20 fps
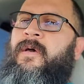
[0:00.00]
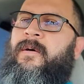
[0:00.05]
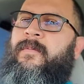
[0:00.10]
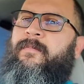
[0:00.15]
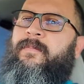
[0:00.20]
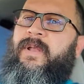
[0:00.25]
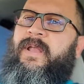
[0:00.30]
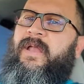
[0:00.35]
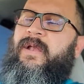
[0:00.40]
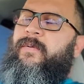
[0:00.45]

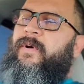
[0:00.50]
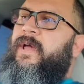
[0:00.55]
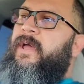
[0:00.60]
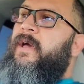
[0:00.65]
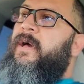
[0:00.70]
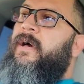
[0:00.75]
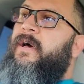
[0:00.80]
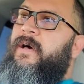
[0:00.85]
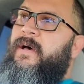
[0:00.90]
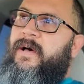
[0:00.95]
But anyway,
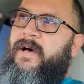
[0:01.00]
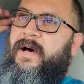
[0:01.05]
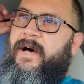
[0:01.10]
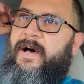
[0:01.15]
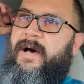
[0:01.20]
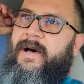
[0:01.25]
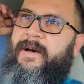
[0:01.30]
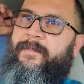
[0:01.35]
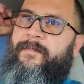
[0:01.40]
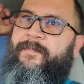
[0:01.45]

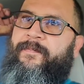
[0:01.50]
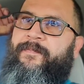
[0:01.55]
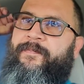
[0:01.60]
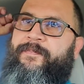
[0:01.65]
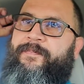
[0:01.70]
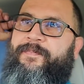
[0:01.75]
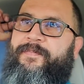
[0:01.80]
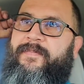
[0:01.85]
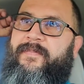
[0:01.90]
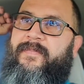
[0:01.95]
the
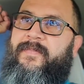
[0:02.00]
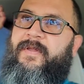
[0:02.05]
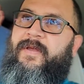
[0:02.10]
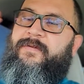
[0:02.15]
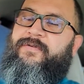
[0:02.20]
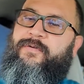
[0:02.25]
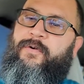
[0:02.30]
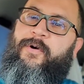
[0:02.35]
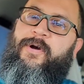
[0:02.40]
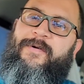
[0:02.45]

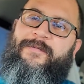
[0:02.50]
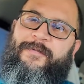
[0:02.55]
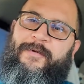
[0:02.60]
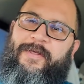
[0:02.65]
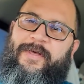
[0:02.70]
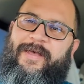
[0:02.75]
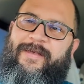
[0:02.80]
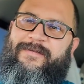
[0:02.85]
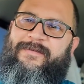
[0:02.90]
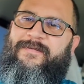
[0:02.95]
story for
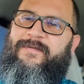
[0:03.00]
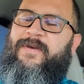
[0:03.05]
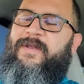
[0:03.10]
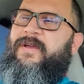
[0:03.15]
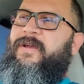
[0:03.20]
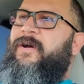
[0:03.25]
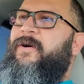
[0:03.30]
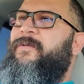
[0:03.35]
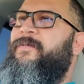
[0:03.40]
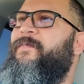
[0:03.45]
this
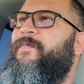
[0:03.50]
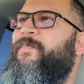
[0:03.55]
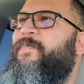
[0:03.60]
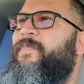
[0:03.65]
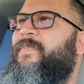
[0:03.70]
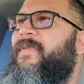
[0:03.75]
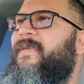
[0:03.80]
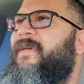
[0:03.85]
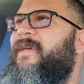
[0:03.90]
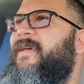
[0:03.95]
video
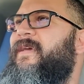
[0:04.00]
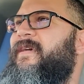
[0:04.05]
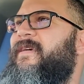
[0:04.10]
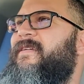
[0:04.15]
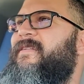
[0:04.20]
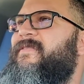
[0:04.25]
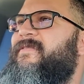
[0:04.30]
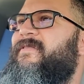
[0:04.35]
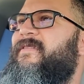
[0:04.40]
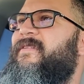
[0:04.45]

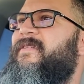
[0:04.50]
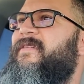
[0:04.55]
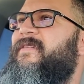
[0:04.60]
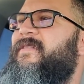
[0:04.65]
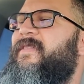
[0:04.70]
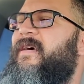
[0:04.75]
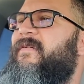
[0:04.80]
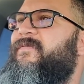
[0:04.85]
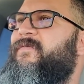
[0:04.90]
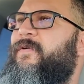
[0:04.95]
is
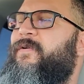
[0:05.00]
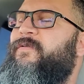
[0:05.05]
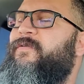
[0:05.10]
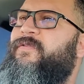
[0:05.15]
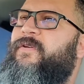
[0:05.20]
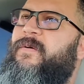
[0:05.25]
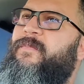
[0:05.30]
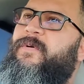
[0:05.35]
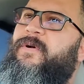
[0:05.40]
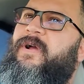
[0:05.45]
that first
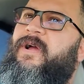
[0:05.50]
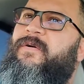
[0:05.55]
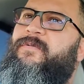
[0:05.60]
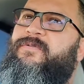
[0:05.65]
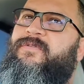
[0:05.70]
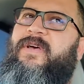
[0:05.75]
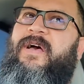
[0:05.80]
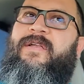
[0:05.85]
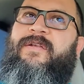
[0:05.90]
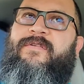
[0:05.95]
summer I
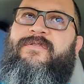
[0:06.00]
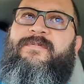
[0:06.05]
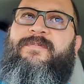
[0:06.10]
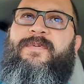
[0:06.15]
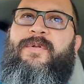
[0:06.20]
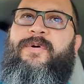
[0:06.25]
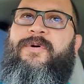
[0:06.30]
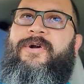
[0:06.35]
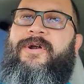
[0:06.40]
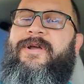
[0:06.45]
was out
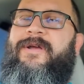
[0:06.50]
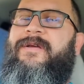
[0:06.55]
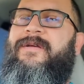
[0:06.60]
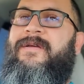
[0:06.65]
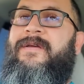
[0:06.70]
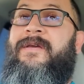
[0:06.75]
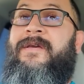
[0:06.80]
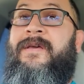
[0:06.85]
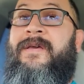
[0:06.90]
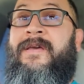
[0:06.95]
exploring.
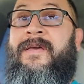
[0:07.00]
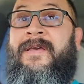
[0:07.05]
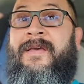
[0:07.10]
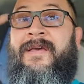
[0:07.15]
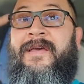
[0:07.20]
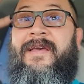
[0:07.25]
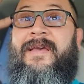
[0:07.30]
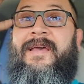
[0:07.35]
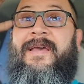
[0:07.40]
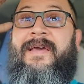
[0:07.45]

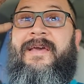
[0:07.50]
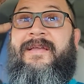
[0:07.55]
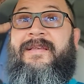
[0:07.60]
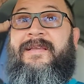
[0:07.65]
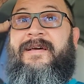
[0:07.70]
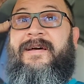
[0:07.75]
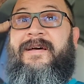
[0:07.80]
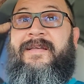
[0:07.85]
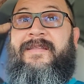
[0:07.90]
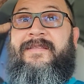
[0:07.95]

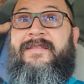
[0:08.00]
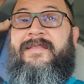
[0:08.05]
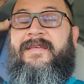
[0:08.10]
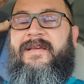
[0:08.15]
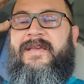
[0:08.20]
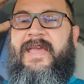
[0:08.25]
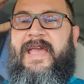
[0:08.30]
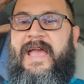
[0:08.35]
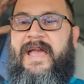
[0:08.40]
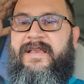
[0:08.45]
And the
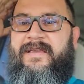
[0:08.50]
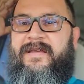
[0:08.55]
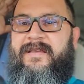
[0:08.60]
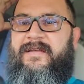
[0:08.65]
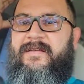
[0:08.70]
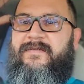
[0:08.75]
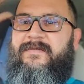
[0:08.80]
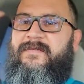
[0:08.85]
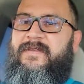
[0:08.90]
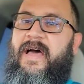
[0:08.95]
canyon,
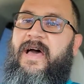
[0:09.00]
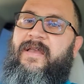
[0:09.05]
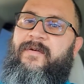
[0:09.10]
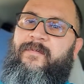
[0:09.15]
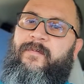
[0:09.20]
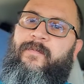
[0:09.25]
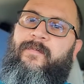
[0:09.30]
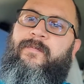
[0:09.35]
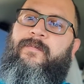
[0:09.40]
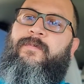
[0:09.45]
it's not
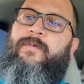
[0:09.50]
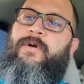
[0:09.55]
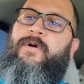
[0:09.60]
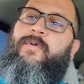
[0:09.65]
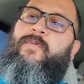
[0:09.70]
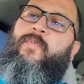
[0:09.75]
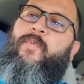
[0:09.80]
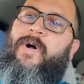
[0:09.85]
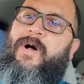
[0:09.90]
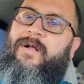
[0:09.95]

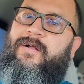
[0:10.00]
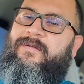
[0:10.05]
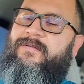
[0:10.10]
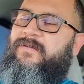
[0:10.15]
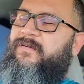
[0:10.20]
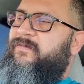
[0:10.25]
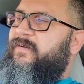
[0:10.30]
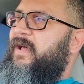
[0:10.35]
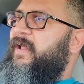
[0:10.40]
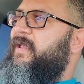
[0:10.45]
real well
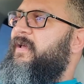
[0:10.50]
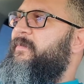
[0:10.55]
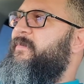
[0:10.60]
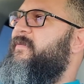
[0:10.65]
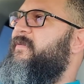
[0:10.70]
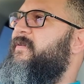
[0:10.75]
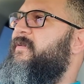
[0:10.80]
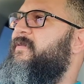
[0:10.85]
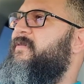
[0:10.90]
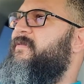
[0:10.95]

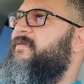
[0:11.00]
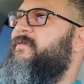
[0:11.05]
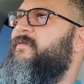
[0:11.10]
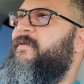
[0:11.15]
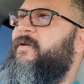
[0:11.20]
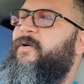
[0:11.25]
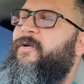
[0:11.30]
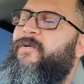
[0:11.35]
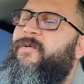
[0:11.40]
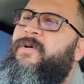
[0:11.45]
developed.
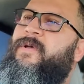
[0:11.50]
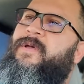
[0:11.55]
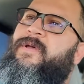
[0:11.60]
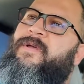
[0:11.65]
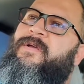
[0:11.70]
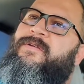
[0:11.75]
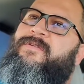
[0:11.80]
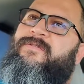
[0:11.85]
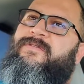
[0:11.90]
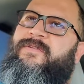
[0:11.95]
So
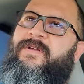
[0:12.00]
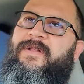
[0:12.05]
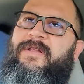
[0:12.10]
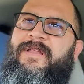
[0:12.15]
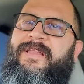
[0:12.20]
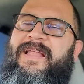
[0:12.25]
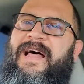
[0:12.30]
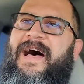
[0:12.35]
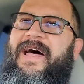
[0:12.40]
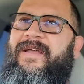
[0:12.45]
still a
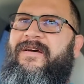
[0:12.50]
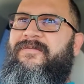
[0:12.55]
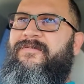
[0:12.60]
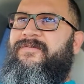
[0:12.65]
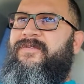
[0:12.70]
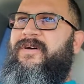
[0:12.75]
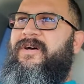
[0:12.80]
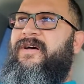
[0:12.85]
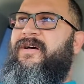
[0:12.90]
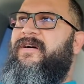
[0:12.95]
lot
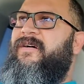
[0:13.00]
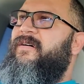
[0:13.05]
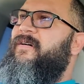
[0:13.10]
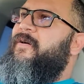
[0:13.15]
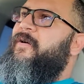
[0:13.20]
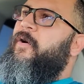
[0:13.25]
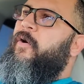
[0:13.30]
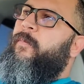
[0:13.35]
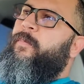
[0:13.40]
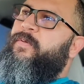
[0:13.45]
of
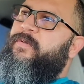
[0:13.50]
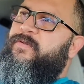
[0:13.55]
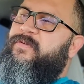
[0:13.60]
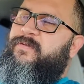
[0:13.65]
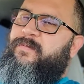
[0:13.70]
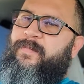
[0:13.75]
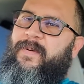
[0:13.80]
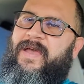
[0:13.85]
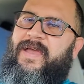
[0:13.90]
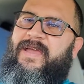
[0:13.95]
open
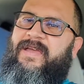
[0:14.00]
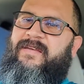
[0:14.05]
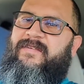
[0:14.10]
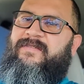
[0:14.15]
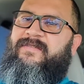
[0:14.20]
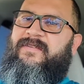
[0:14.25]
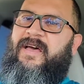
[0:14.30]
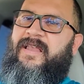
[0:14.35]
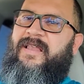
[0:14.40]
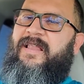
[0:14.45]

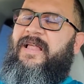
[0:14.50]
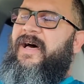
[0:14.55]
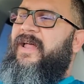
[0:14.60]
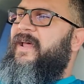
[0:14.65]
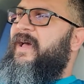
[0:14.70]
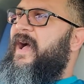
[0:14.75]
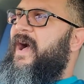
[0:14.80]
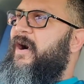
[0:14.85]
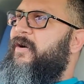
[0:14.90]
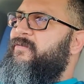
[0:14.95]
space, not a lot
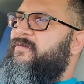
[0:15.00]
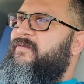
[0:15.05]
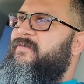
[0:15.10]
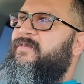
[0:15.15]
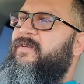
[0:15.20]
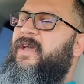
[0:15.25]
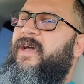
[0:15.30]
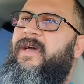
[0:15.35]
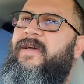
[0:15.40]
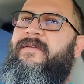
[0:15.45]
of
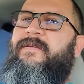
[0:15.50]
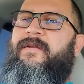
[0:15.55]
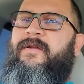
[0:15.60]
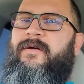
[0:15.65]
houses yet,